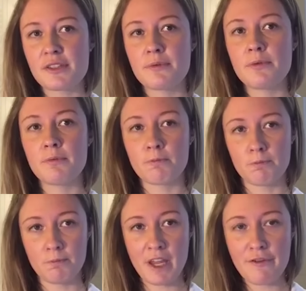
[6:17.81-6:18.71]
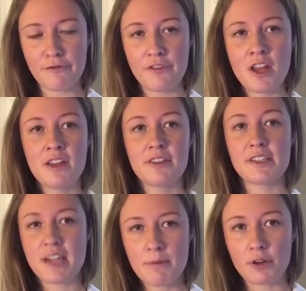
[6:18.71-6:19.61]

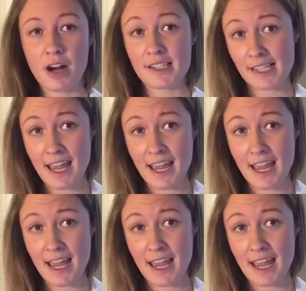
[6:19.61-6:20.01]
the Democrats